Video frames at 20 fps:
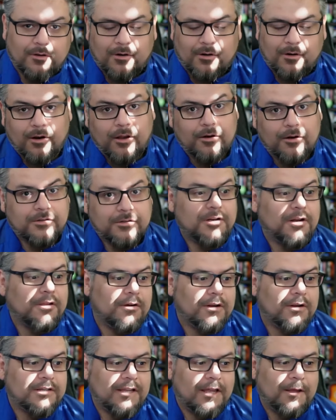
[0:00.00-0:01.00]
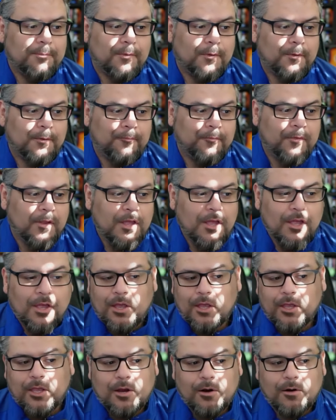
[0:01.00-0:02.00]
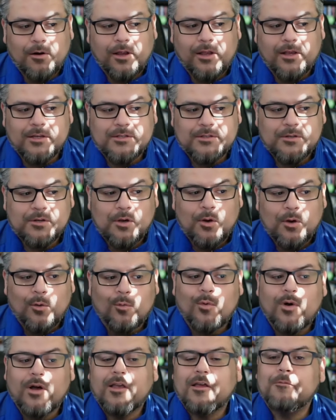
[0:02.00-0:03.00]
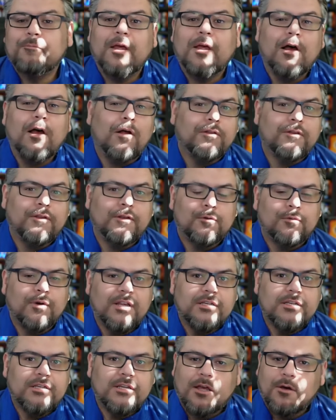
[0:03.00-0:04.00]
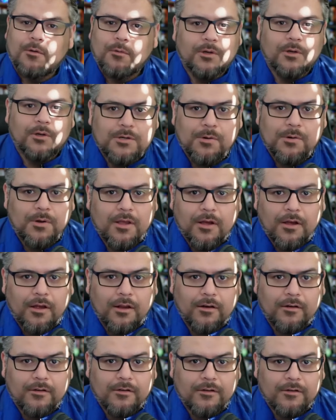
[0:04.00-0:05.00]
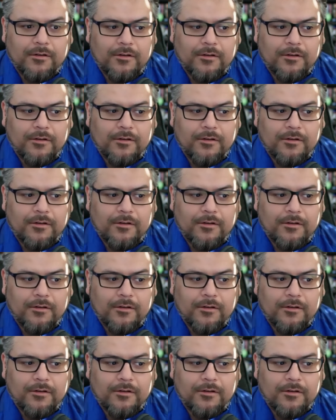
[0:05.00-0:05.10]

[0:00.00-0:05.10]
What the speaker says: Or here's another example. "Curious, what compelled you to reach out? What's going on?"